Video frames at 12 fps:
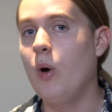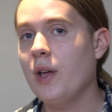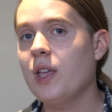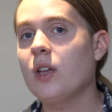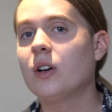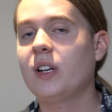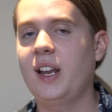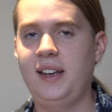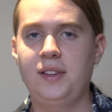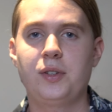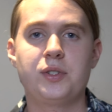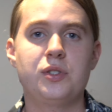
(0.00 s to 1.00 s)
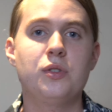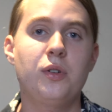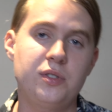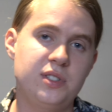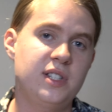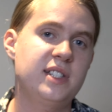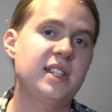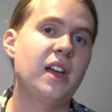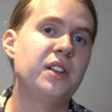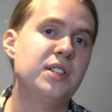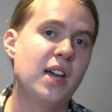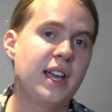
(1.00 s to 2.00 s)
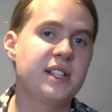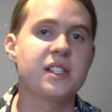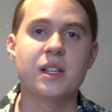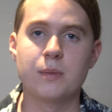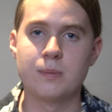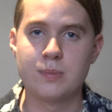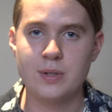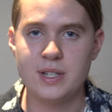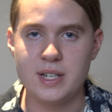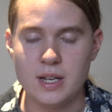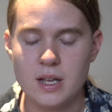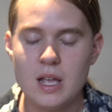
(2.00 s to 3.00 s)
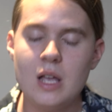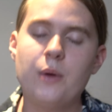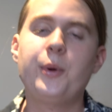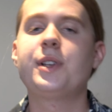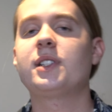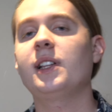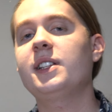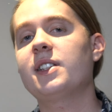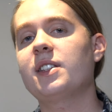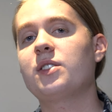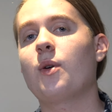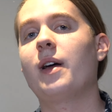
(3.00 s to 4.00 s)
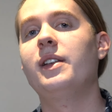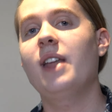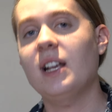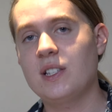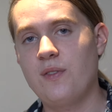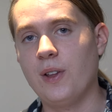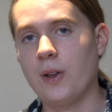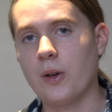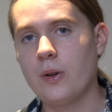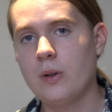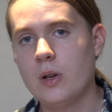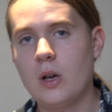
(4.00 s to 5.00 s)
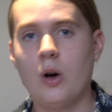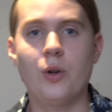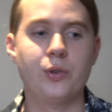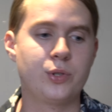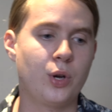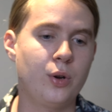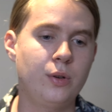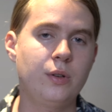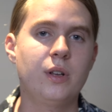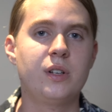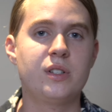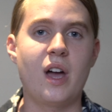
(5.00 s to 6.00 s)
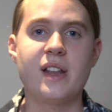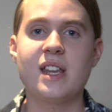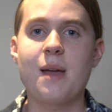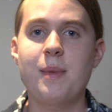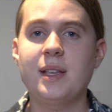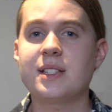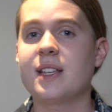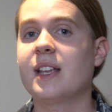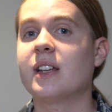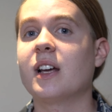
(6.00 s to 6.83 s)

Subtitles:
working on getting those notes to sound nice and pretty, which leads us to our next video on tone, dynamics, and